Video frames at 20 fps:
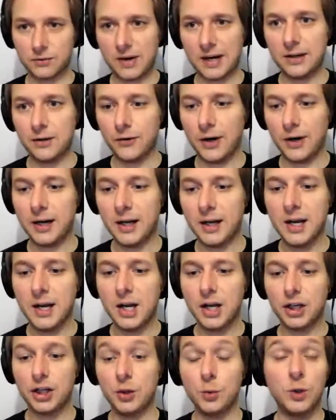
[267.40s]
You wouldn't know
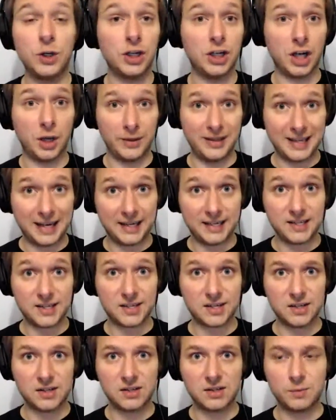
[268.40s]
in that instance, but
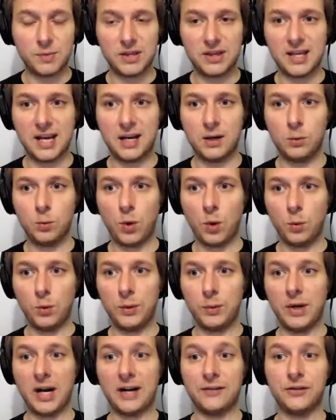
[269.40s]
then what we would have to do
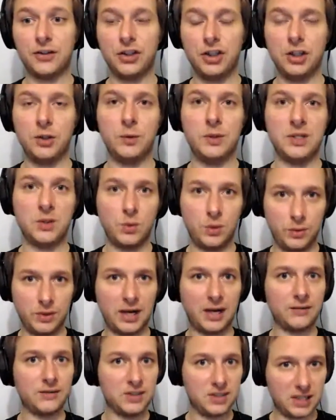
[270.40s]
is we would have to tell
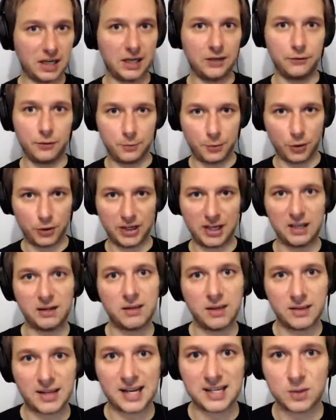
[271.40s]
everybody that that's what had
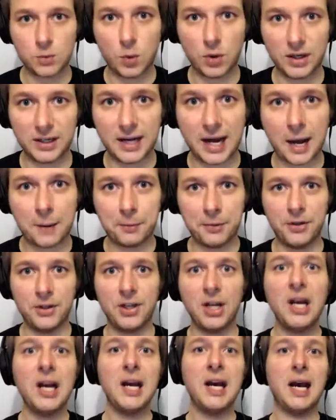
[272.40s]
happened, and
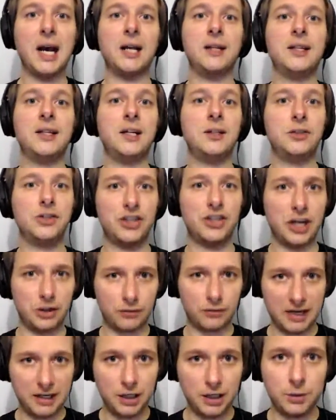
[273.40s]
then generate new
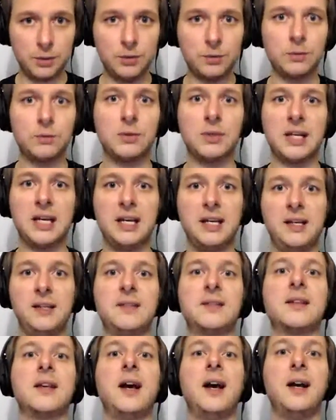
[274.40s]
keys and
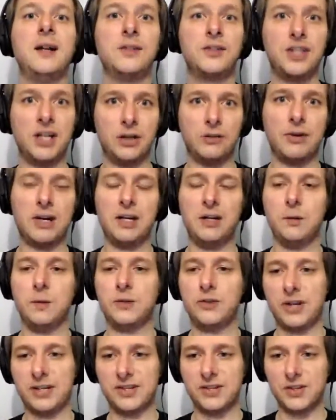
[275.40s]
generate new addresses and go
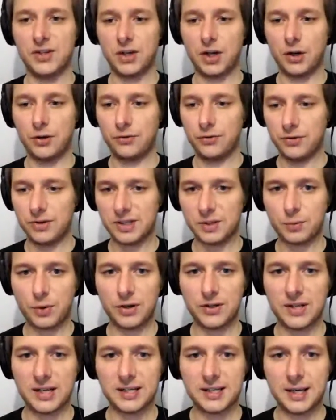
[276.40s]
through this process again.
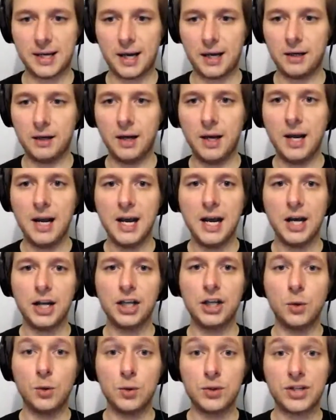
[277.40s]
You also
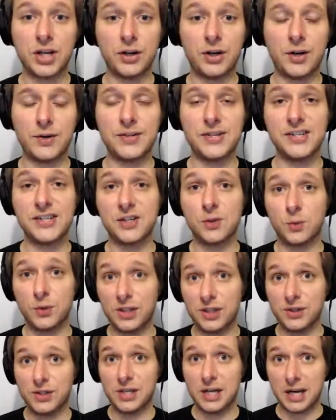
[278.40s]
notice that we're using
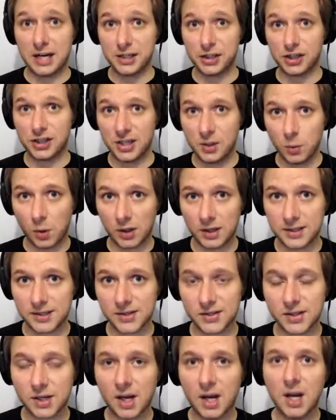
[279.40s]
HD wallets,
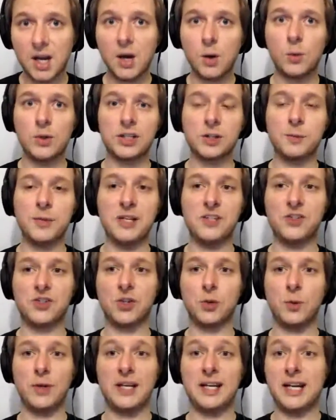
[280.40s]
which means that we can
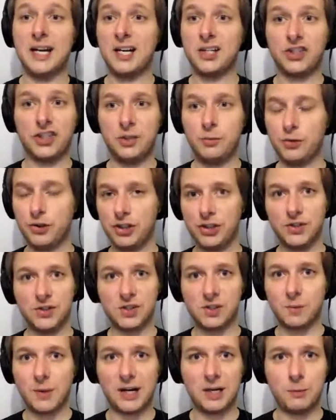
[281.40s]
actually produce as many
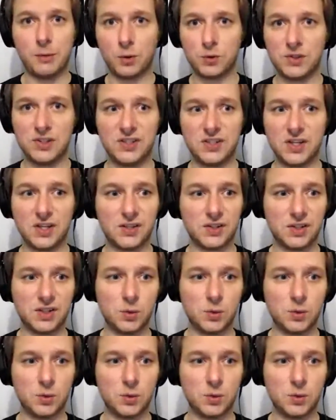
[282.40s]
multi-sigs as we want.